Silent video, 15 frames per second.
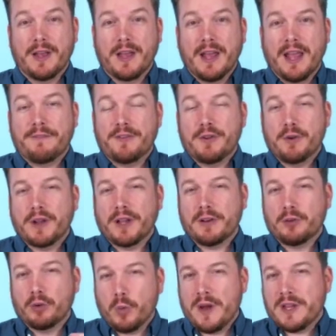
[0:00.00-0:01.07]
If you
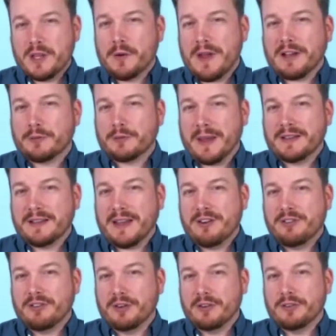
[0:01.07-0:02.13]
can tweak your
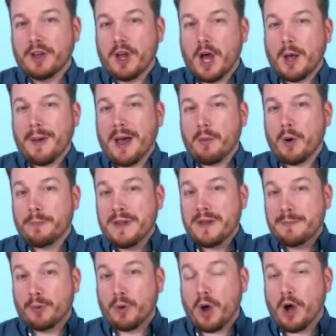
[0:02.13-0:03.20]
expectations about what
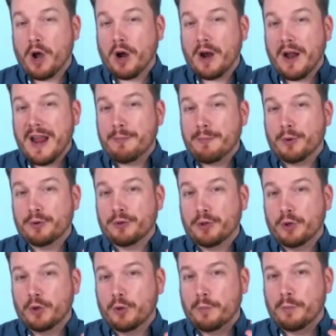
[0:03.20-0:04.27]
people are able
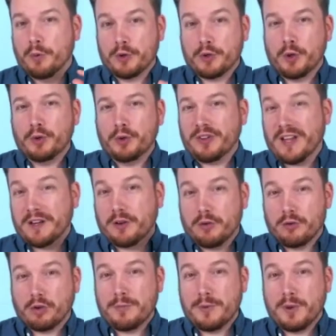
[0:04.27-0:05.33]
to produce and
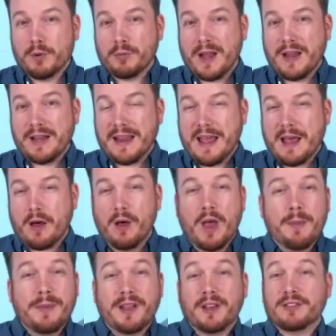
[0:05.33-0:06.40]
contribute right now,
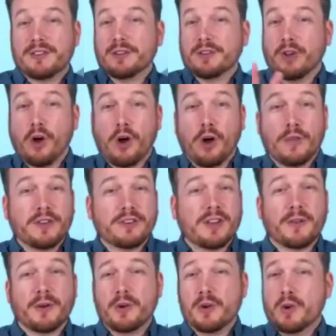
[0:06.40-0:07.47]
because there's all this
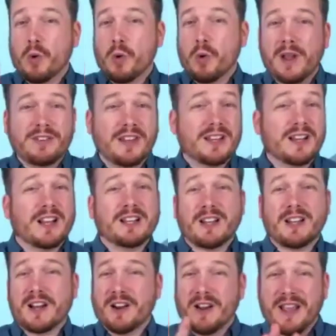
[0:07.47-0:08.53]
other noise and
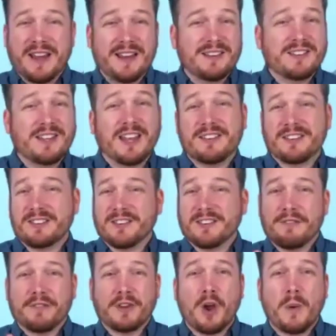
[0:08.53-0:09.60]
clutter and intense
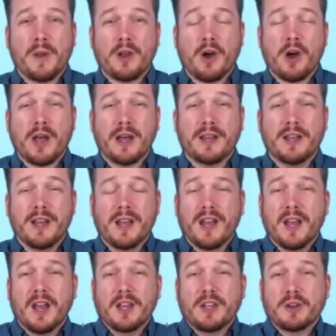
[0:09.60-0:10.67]
stuff going on,
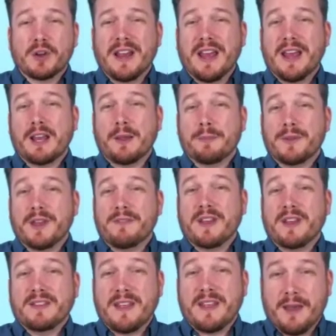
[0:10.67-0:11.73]
you're going to end up
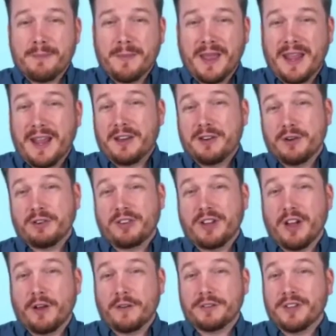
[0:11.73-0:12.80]
giving them and
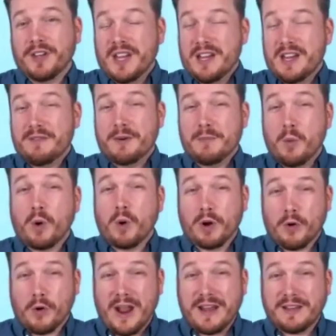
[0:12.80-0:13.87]
yourselves even more
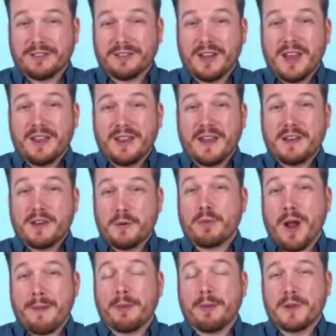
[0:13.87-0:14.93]
grace than you
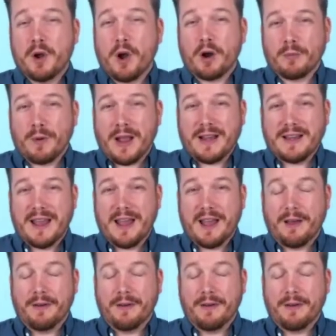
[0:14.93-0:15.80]
probably are right now.